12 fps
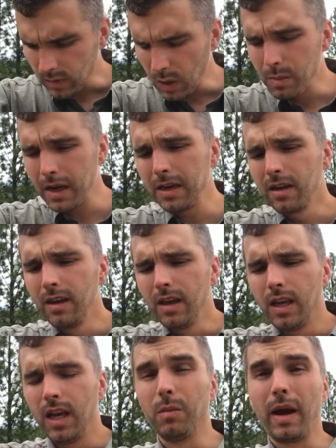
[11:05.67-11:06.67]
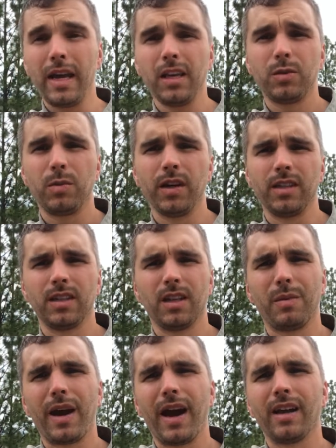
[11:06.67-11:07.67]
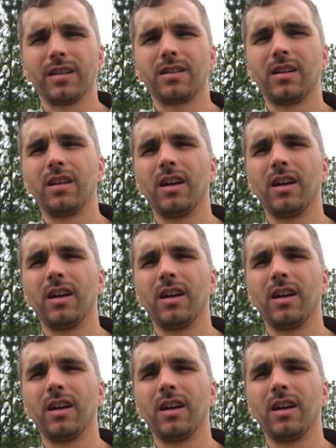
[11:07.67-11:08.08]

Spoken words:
But in my experience in the past,